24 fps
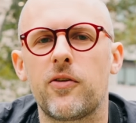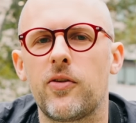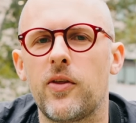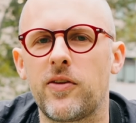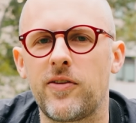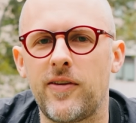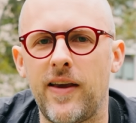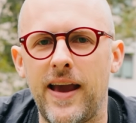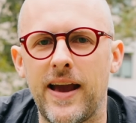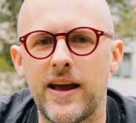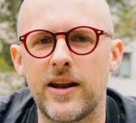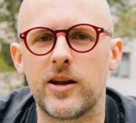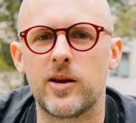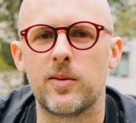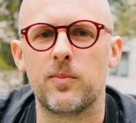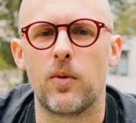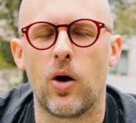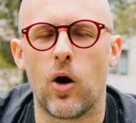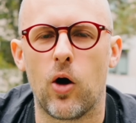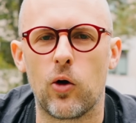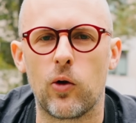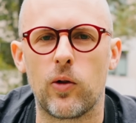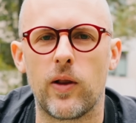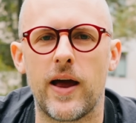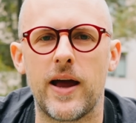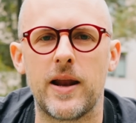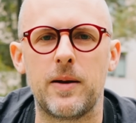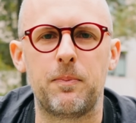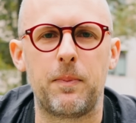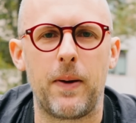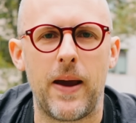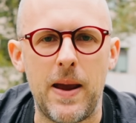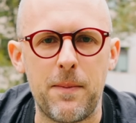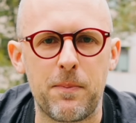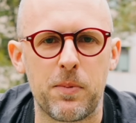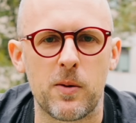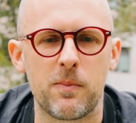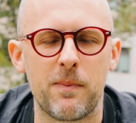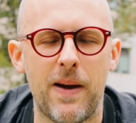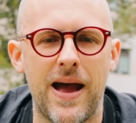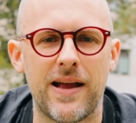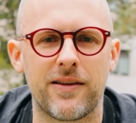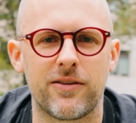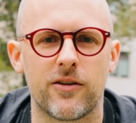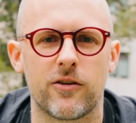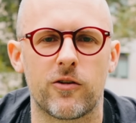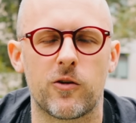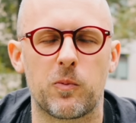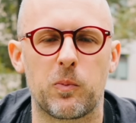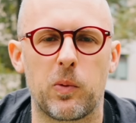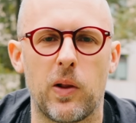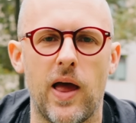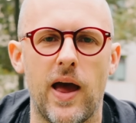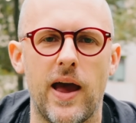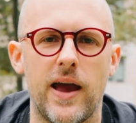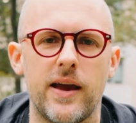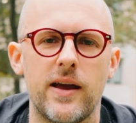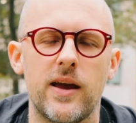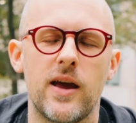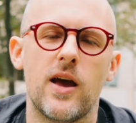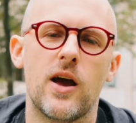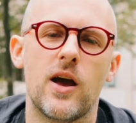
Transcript: of the Tandem OLED paper matte display,